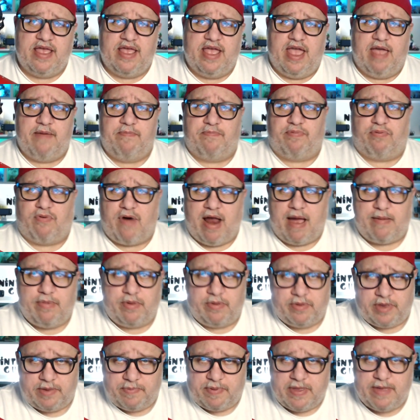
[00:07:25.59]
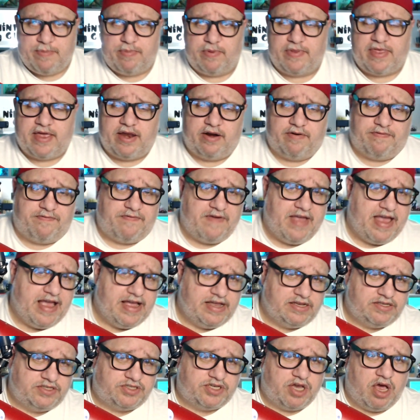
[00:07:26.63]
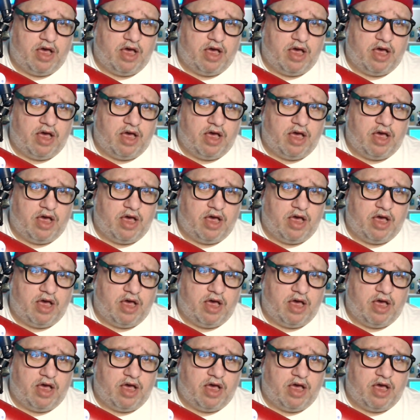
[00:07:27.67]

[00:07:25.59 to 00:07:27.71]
And probably people that are fans